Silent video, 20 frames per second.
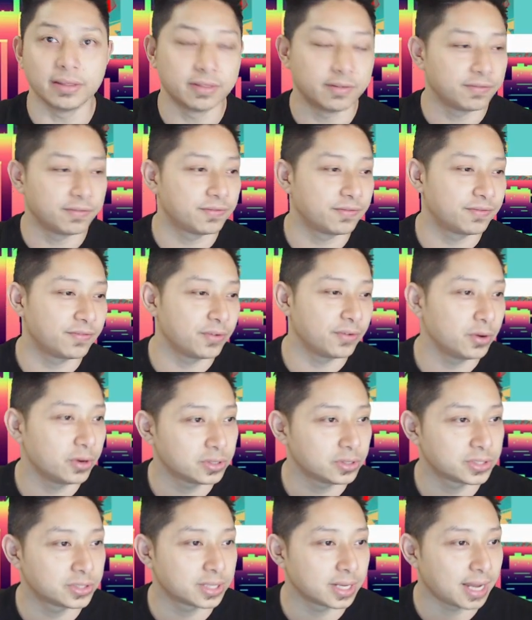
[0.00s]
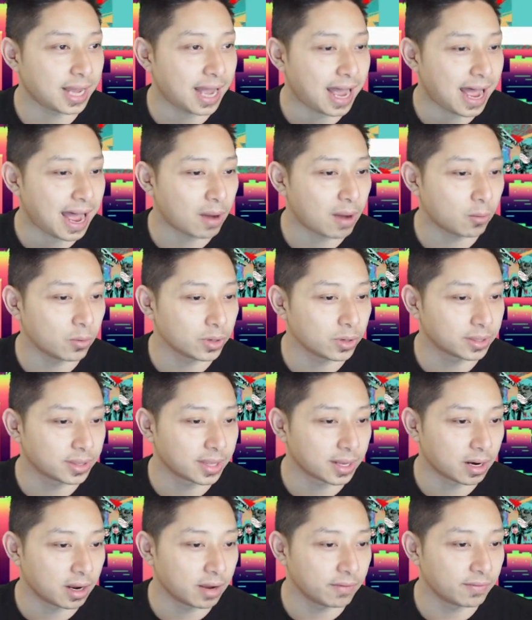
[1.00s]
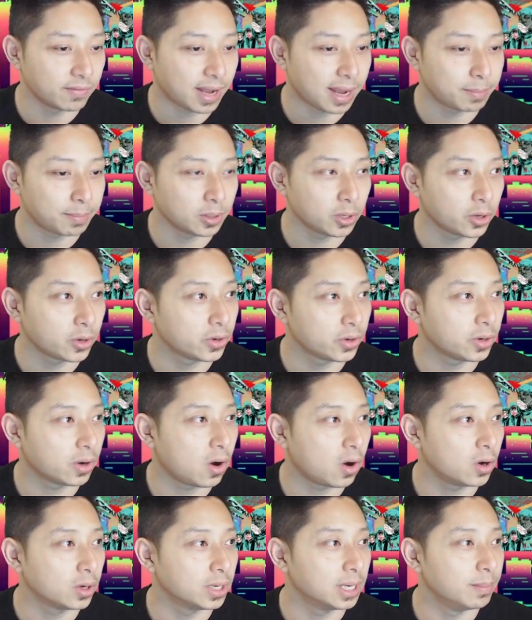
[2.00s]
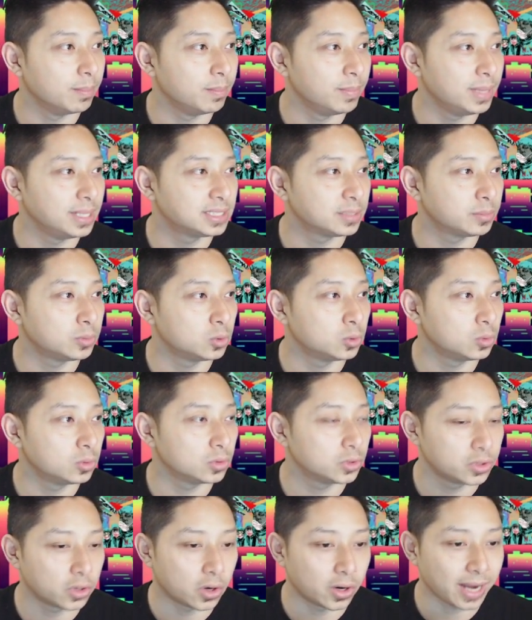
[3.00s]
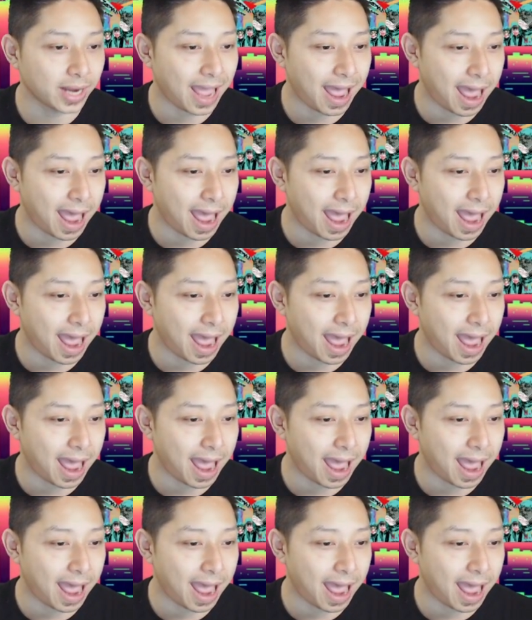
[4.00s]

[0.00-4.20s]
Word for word: The first artwork that I've uploaded on Mintable dot